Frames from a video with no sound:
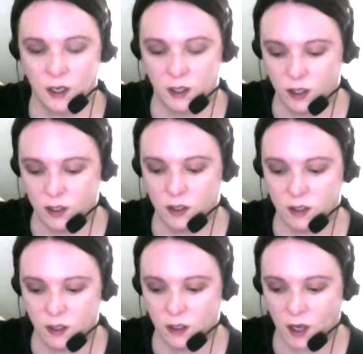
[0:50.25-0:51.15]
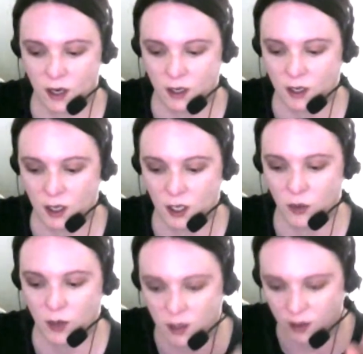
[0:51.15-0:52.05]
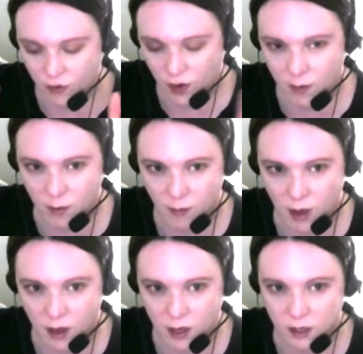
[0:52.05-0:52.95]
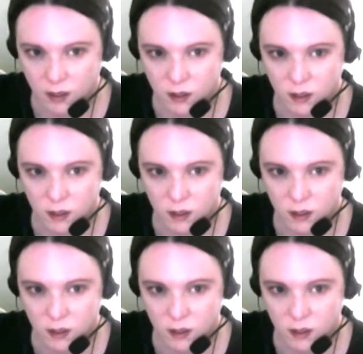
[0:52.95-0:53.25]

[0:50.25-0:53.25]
just to kind of get you in the frame of mind.